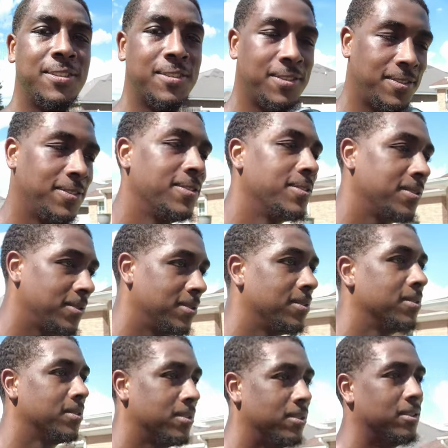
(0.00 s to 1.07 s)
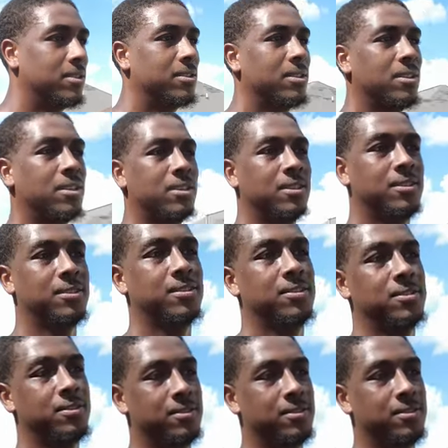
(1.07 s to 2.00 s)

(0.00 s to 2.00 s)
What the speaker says: Playboy Zay. That's right, all